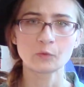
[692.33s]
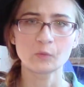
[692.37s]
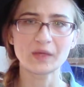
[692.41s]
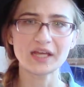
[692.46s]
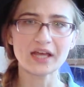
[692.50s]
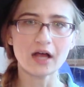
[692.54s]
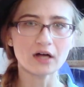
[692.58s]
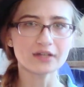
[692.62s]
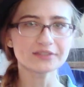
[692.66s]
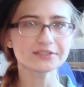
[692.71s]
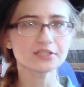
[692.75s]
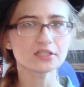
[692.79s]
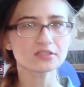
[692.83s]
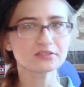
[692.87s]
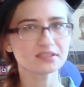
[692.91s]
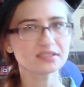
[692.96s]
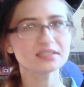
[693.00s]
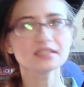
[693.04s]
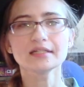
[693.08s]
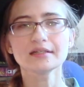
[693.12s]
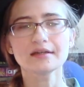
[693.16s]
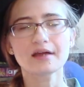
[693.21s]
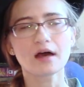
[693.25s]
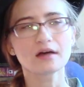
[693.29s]
We also
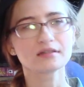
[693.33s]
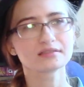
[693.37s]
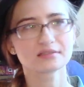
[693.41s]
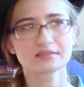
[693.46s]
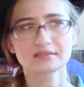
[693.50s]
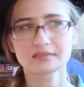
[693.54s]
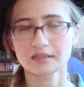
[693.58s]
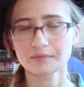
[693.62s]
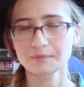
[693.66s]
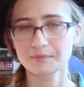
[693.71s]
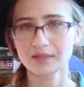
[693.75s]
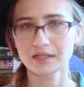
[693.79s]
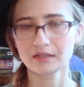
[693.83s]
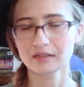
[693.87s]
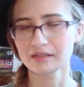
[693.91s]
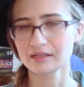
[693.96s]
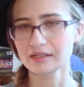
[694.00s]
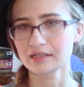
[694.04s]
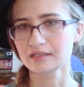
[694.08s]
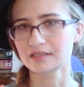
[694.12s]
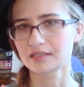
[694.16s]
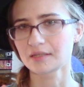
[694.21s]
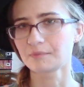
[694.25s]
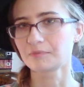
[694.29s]
see Goss's
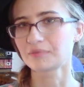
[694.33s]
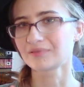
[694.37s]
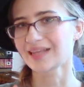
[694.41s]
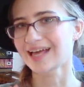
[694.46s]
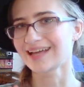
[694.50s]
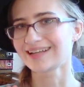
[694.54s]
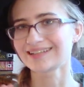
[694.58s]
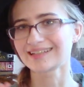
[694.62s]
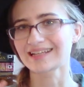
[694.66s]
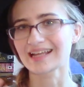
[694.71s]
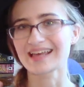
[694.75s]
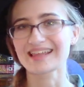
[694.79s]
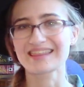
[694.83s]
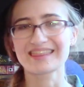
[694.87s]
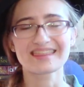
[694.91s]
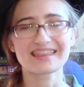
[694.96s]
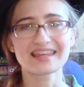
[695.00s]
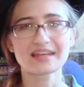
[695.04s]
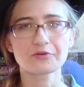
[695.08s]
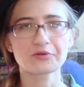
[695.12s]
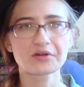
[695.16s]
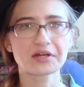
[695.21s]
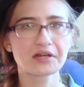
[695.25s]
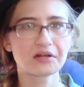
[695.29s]
ability to blend
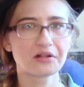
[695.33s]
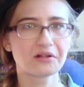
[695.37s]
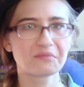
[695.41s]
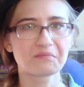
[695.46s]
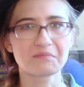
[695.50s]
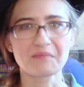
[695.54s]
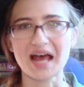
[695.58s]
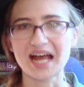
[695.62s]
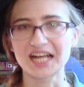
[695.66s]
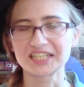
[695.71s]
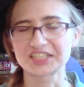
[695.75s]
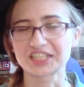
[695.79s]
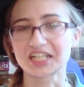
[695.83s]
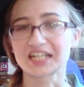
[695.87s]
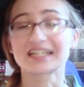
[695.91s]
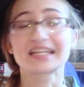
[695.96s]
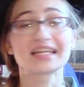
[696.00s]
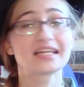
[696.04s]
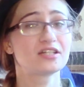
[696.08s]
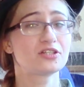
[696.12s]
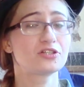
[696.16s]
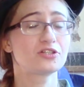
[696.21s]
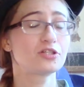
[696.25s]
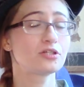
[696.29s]
ethereal magic
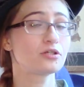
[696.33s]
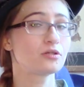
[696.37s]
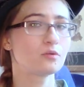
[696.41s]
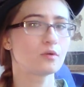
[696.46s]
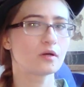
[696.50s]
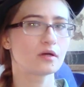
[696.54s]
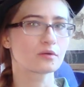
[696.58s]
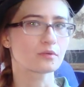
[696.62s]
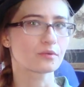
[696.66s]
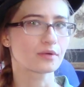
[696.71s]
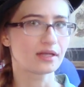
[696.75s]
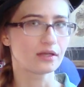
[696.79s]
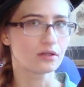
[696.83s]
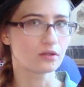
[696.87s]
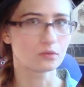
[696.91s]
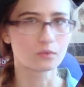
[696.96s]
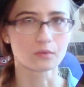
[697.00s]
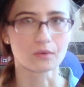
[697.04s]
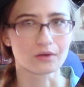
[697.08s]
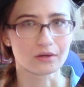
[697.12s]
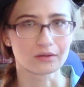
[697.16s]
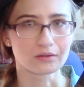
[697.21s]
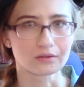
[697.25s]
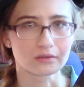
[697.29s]
into a
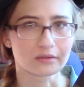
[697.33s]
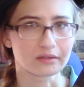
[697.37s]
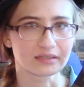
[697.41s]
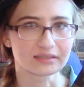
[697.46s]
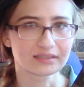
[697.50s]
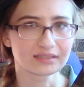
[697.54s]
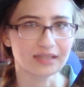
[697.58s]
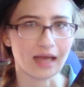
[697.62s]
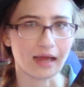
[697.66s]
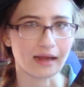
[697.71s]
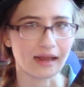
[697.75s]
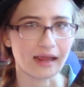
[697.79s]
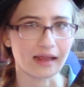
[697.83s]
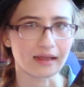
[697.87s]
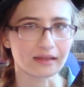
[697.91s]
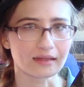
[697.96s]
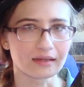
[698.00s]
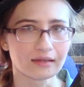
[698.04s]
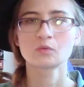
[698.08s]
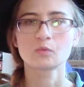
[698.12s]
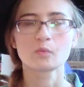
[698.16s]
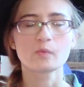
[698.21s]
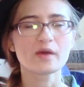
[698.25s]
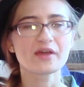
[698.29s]
real-world
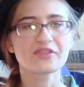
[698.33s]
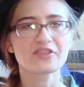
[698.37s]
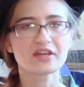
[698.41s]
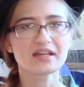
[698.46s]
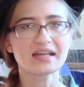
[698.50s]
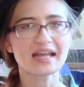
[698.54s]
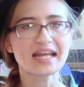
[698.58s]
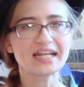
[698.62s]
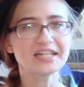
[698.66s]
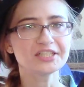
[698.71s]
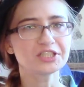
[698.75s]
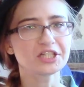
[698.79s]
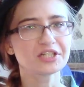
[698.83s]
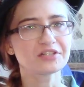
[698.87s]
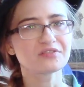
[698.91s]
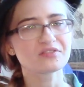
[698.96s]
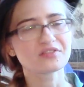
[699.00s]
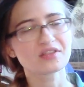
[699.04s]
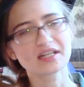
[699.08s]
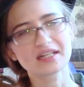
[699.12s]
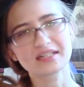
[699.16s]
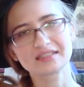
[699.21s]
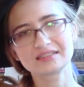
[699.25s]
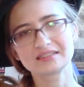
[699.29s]
setting, with a nation
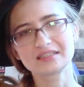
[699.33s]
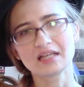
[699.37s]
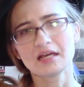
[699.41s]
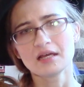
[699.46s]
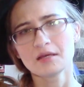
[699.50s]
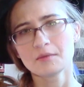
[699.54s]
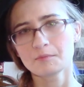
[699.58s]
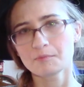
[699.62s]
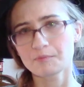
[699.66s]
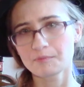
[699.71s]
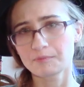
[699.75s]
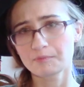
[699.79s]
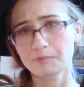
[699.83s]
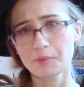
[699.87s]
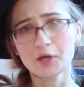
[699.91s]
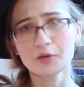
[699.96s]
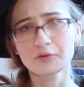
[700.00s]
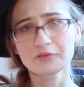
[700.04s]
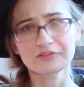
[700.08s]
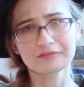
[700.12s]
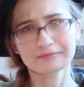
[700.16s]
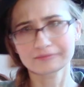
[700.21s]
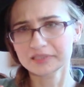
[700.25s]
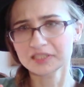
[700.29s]
that is
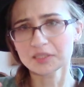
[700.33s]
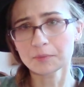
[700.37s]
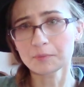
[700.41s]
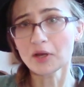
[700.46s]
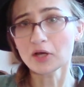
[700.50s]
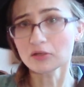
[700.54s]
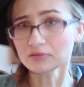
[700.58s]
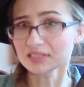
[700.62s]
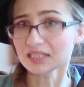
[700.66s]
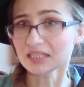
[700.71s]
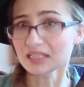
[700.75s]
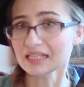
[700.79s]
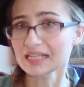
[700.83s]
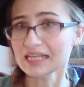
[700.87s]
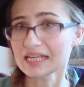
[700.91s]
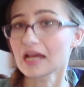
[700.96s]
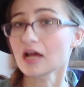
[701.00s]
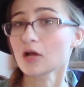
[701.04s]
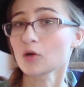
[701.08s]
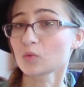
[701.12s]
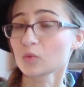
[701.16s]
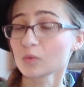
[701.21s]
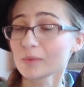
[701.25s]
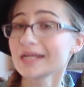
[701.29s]
both supposedly
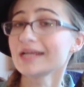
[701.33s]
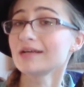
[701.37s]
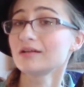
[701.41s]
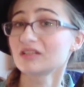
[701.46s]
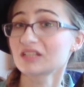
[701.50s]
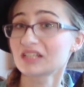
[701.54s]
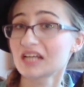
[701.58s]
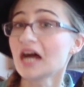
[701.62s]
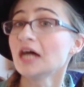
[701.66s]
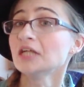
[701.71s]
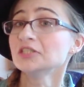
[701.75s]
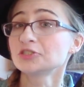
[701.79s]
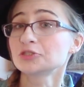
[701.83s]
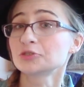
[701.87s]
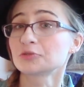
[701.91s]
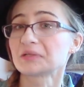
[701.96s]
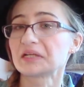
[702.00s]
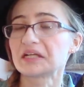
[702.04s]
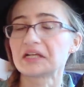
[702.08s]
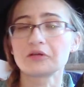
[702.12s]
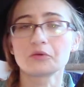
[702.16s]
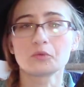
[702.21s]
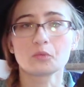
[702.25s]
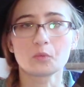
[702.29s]
a real
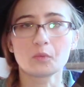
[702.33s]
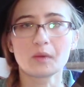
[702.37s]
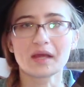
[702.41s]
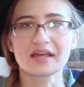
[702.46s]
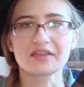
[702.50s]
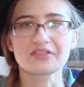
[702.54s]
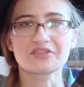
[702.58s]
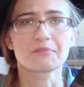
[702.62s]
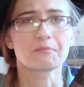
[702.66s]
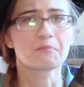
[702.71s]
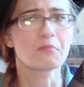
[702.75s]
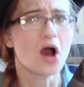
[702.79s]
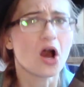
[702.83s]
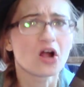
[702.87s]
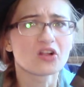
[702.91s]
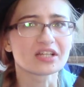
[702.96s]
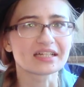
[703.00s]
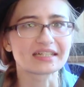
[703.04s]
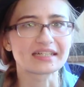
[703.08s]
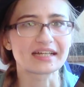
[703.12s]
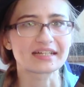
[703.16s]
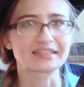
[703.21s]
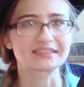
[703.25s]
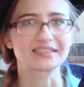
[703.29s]
country with
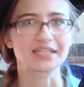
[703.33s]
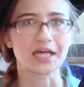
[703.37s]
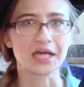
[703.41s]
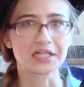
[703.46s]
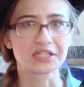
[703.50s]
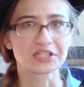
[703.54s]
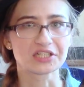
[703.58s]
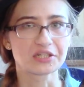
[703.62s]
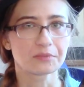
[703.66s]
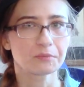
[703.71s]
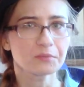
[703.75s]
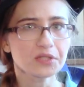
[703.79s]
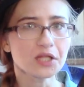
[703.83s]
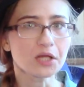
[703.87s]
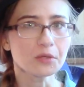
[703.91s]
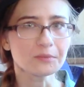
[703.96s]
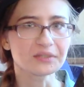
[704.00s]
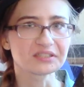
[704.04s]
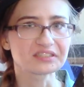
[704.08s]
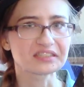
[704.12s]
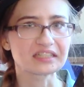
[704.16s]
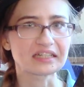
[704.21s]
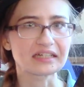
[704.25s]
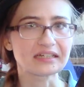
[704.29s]
politics and
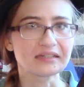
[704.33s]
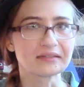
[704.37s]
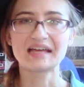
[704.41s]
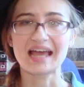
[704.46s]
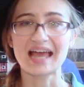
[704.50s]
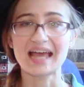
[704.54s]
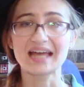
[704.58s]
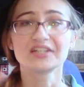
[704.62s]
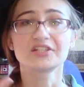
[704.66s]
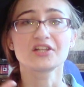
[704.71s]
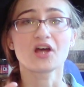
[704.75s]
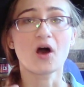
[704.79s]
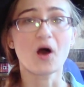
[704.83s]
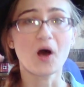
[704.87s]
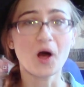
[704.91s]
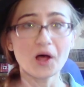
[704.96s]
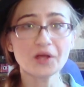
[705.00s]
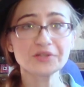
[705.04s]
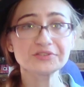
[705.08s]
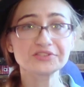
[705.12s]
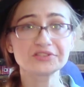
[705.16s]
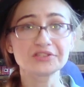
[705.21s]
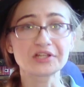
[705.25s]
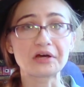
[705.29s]
diplomacy, and
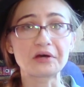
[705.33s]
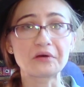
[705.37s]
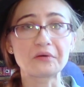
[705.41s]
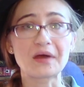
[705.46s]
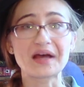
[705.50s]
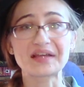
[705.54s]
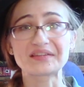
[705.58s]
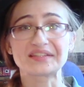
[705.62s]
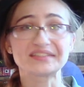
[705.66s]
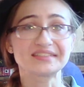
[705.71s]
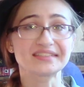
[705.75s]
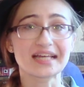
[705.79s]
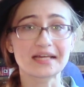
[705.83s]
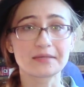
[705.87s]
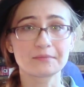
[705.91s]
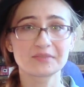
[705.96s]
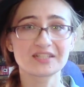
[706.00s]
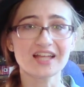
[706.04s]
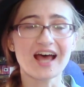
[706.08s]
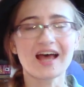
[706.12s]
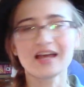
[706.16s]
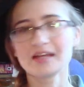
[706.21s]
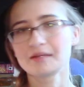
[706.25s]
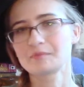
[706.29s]
also, at the same
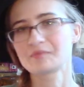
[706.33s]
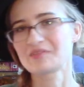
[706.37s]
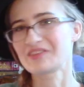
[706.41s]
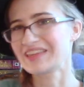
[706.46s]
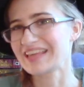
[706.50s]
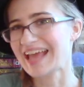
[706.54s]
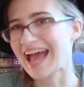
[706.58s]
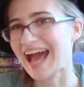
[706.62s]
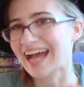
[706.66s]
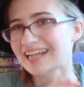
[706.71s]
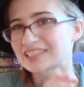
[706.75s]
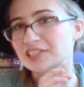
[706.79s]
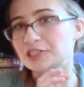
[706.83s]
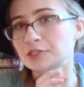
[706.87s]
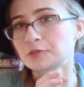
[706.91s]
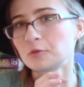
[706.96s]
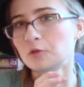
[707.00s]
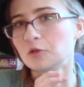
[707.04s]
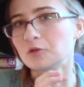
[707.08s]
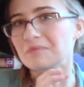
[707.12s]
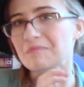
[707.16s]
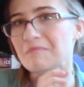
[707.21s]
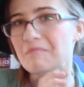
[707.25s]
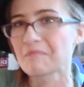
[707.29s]
time, the
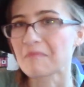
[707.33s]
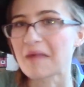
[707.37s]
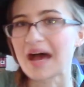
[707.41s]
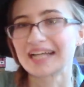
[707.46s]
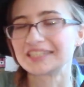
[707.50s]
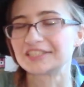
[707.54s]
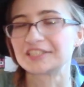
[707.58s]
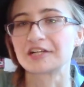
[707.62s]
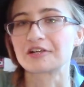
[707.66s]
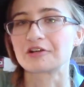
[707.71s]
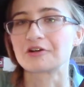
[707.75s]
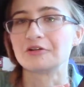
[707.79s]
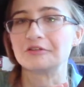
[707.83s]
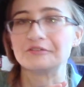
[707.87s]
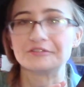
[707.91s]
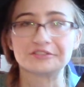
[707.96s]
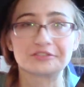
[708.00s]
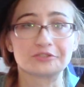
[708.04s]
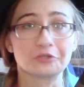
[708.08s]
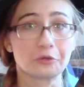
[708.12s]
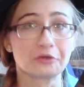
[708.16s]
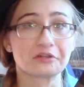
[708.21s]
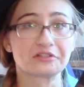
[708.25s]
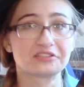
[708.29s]
actual magical
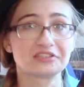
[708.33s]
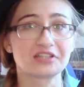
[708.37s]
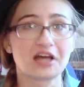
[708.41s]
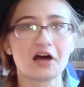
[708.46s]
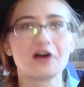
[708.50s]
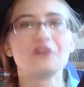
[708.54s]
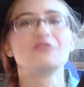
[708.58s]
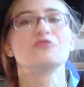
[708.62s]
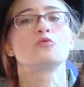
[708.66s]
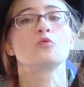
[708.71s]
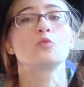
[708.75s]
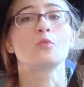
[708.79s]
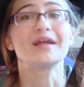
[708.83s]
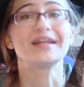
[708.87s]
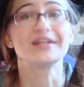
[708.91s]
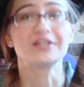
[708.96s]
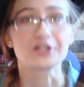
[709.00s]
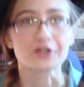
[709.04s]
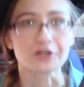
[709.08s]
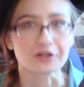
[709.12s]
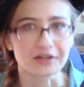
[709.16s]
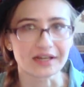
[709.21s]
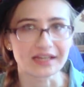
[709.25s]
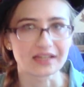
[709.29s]
source of
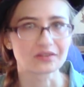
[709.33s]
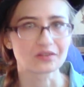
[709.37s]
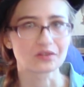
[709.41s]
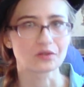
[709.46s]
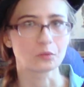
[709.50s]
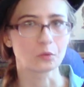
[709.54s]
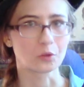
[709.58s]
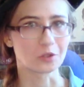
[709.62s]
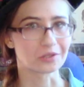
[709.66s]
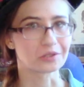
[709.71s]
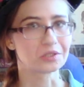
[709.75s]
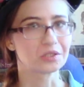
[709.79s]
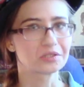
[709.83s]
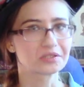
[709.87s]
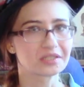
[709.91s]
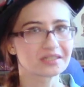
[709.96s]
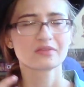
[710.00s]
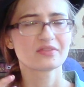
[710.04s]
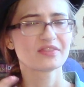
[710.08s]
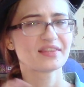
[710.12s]
winter in the world.